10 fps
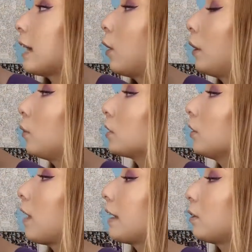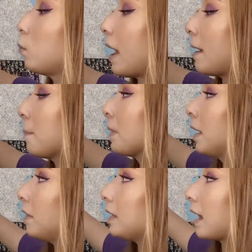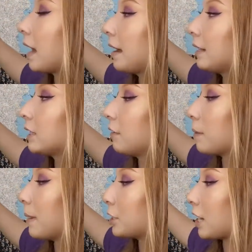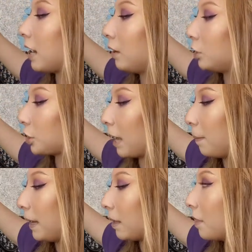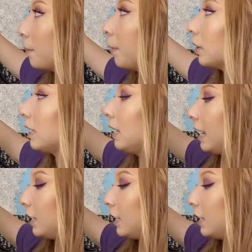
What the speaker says: I also like the way the cutouts of the mesh are shaping the body.